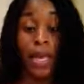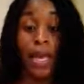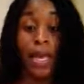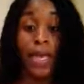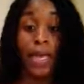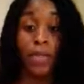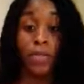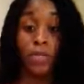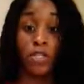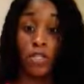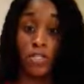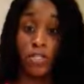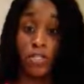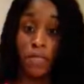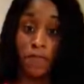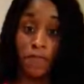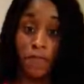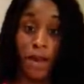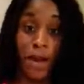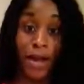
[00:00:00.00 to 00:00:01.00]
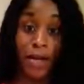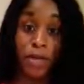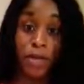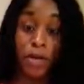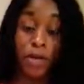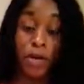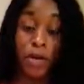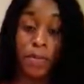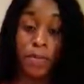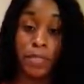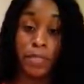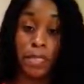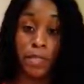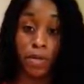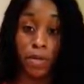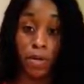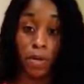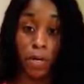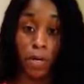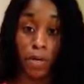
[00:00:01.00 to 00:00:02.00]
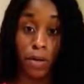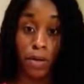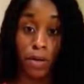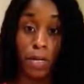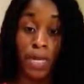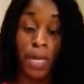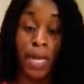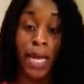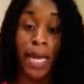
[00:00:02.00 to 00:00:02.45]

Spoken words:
and we just deep fried them in grapeseed oil,